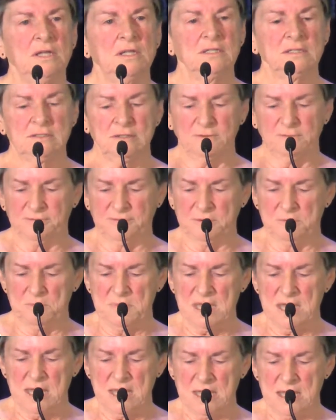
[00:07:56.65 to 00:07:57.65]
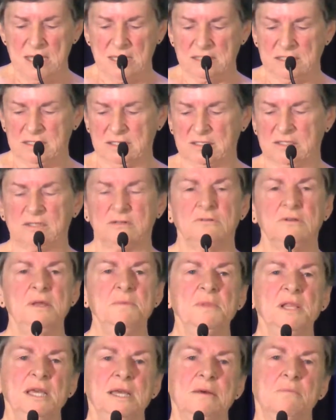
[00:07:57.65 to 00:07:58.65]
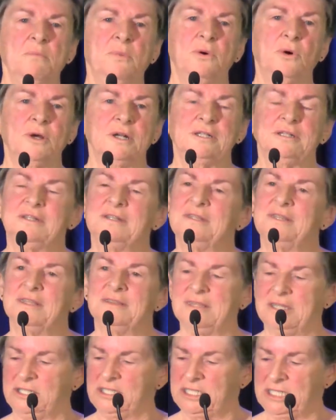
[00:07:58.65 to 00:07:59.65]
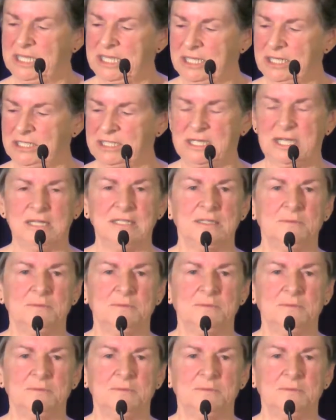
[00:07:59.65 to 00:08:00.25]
So for me, it's extremely important that the change has